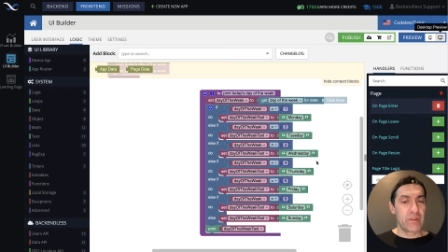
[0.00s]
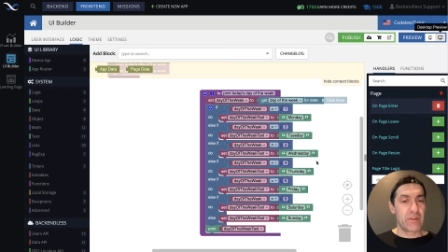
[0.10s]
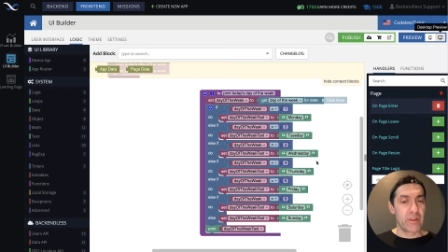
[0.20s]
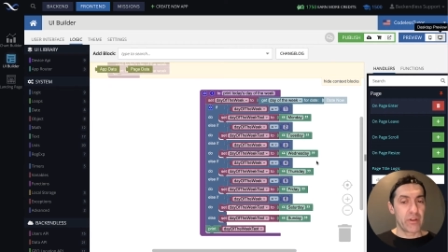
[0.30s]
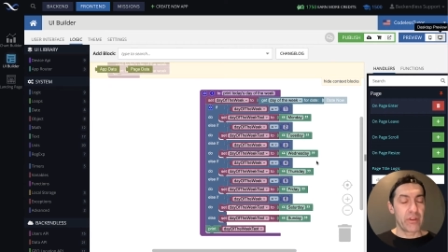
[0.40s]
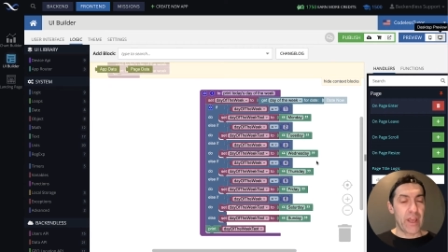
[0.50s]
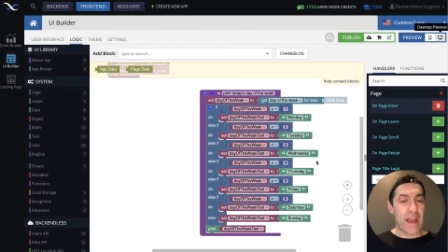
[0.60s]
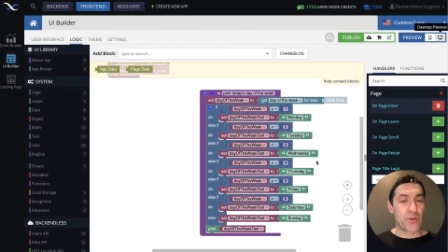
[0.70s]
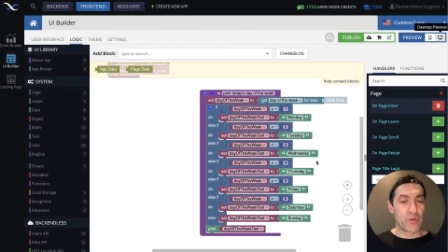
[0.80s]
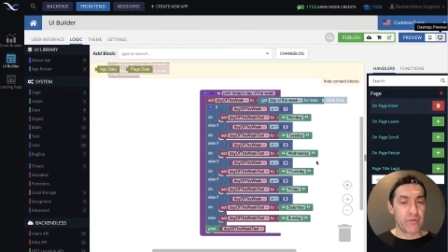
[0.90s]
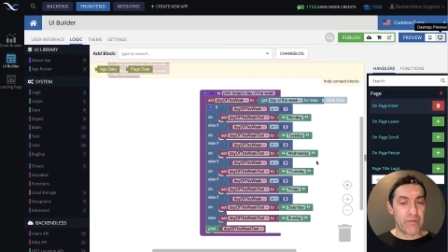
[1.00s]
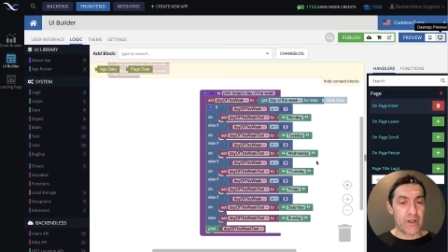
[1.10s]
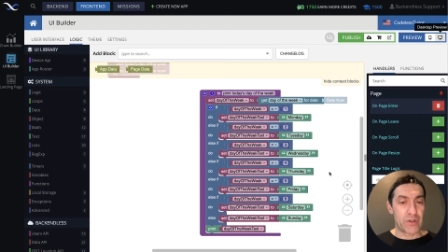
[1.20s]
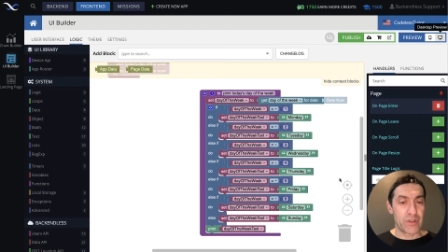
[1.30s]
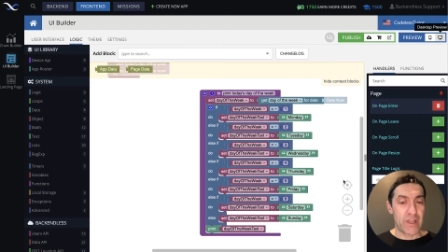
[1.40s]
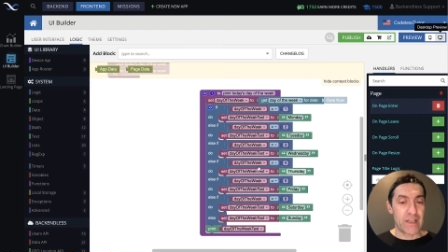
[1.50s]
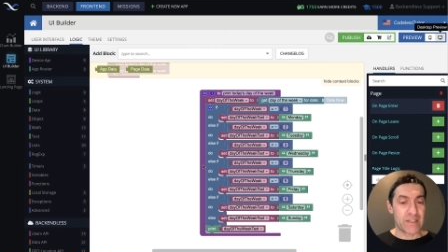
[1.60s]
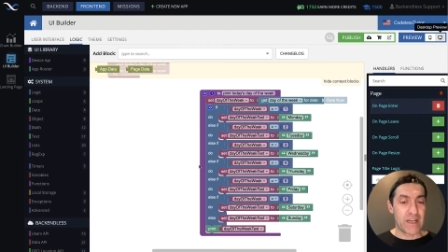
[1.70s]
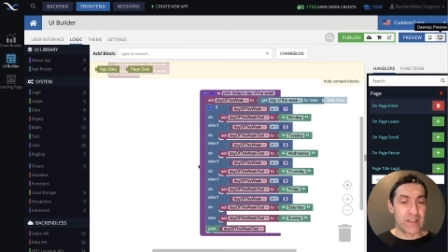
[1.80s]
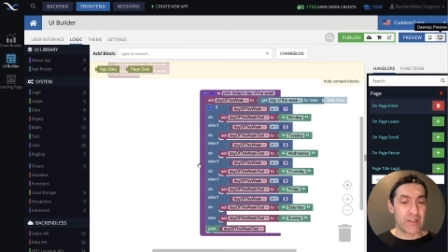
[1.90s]
the, the, actual function has
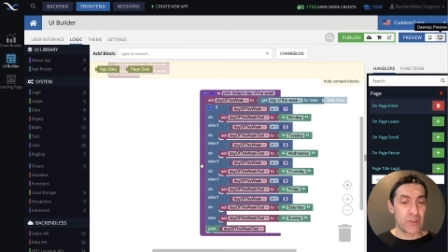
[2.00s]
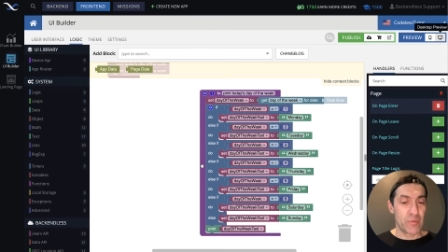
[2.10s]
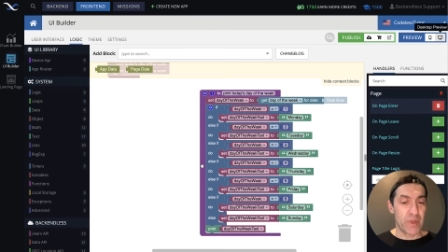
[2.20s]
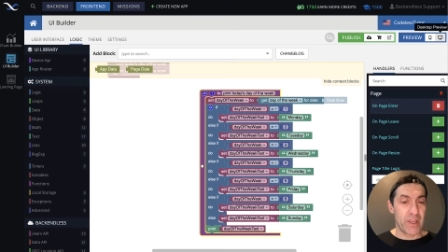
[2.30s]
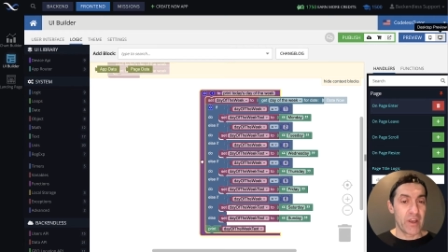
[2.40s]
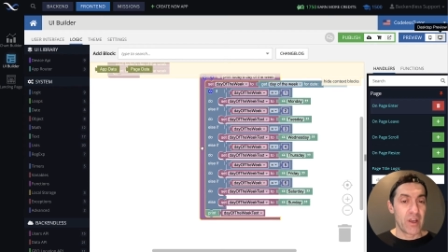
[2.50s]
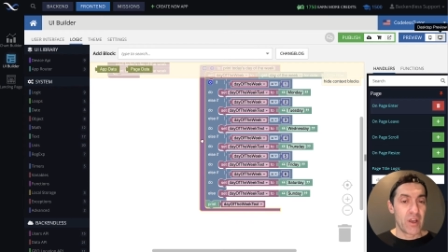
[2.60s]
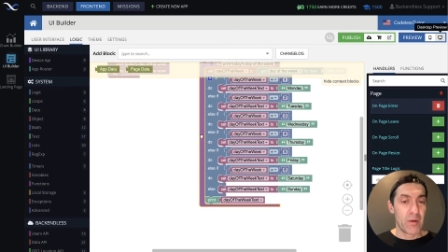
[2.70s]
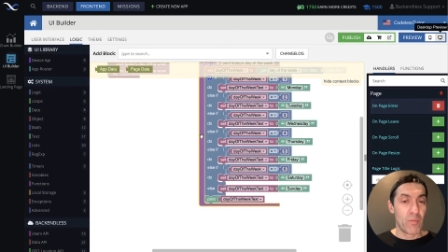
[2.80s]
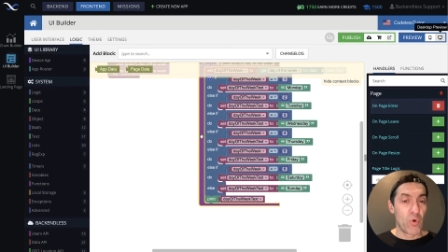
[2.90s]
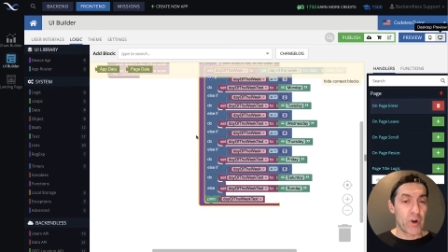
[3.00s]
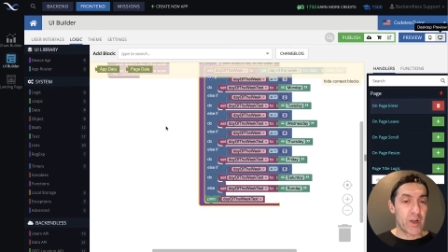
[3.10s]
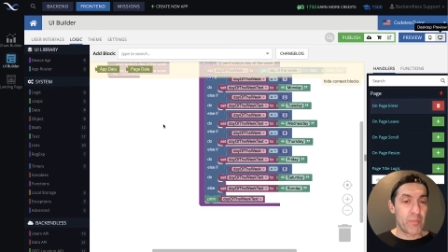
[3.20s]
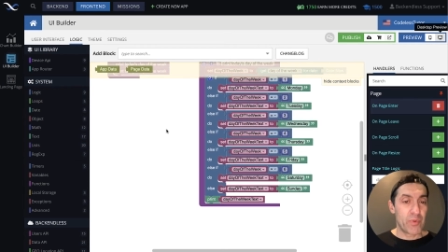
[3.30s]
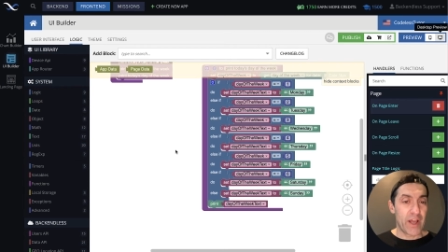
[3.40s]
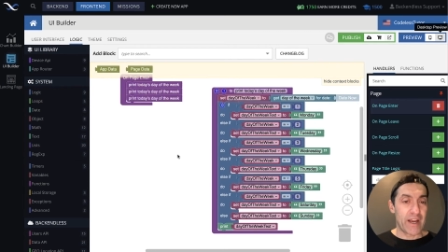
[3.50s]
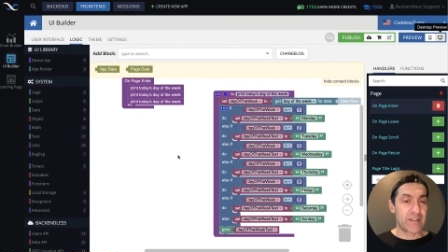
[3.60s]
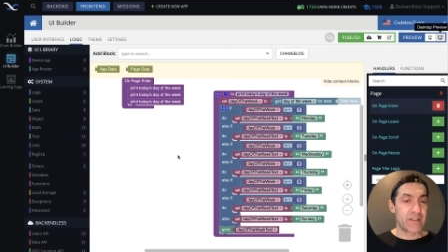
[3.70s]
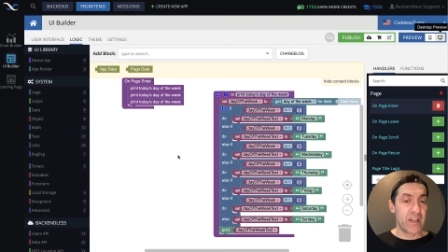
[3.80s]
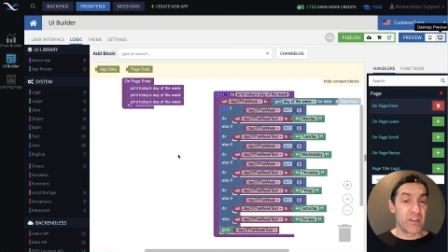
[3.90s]
gotten to be more
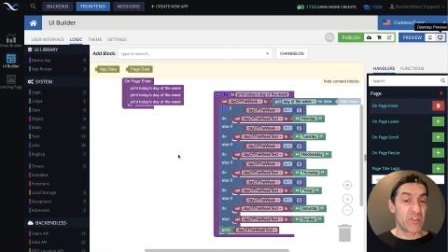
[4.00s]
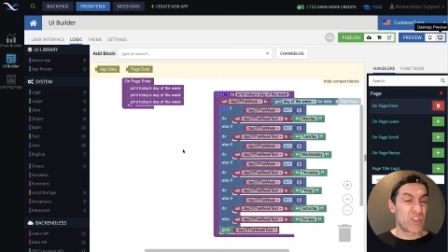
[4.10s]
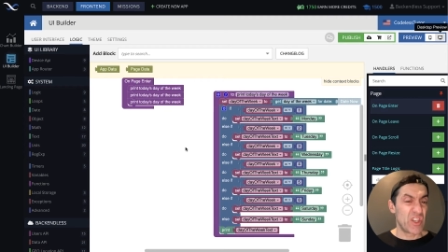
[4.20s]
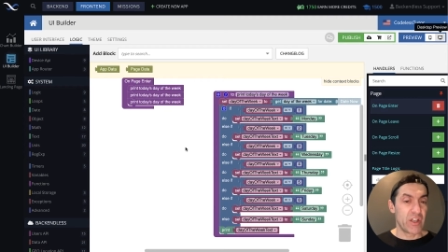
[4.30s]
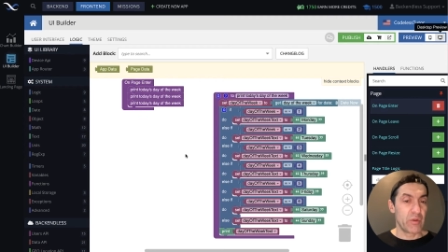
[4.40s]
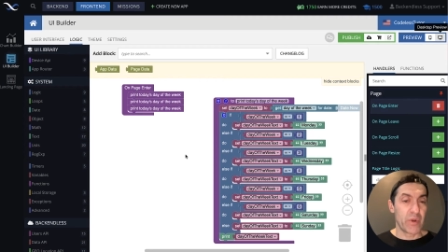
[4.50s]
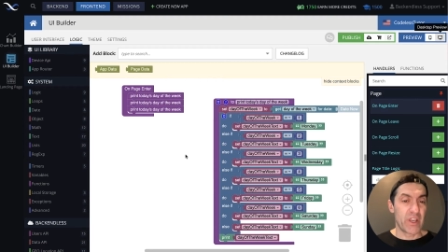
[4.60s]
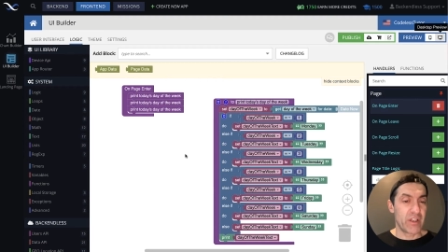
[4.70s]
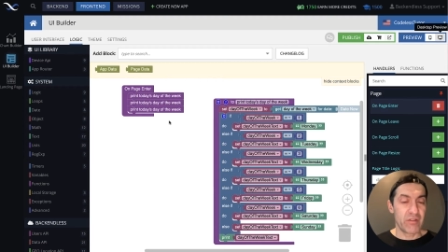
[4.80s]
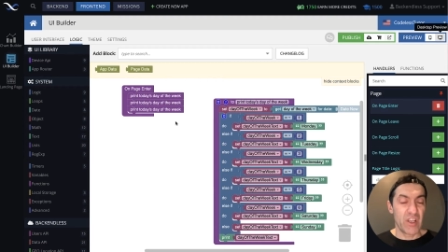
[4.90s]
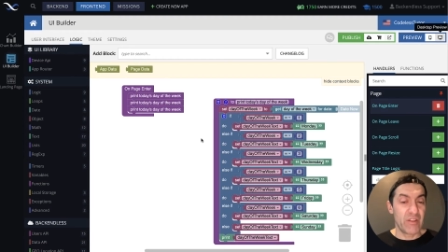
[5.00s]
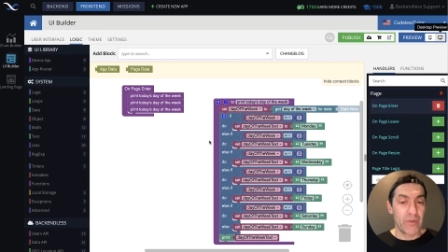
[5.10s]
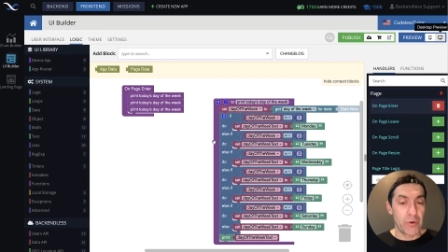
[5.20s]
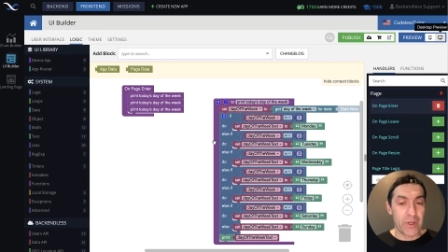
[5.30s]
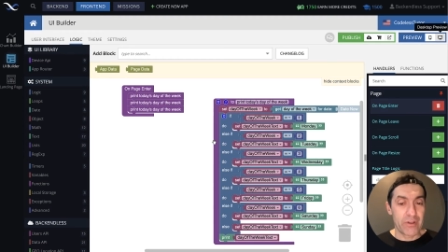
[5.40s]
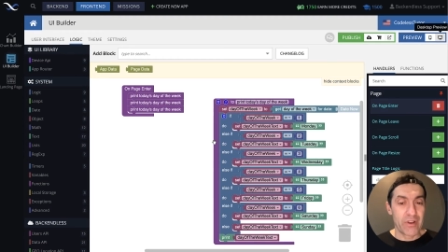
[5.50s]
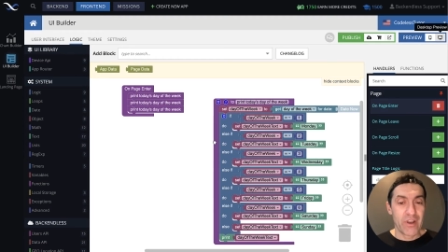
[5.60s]
complex and still we can invoke it